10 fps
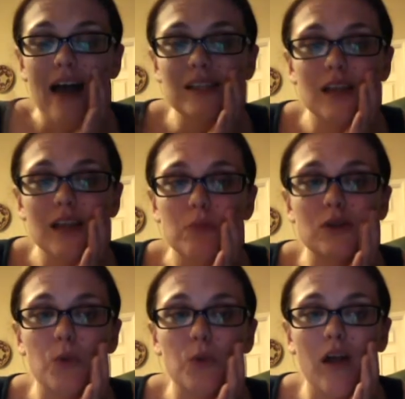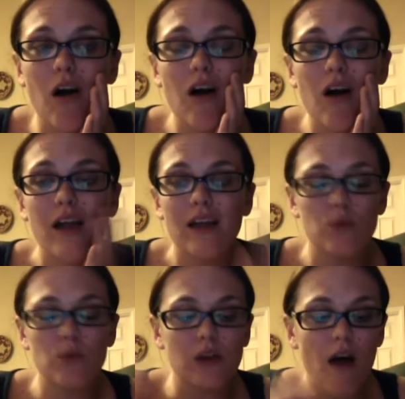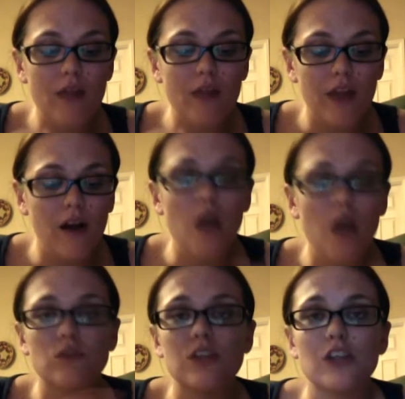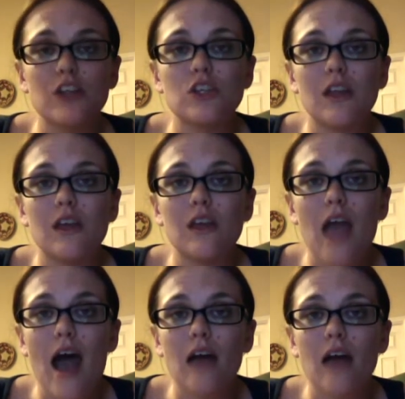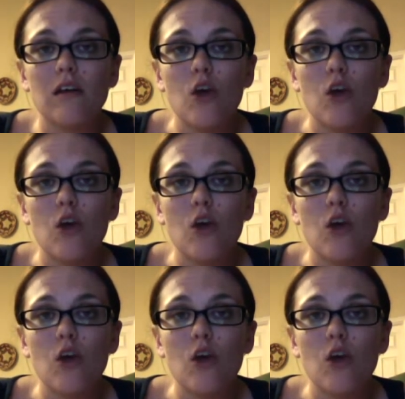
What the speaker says: as the episode went on and we got that conversation that he had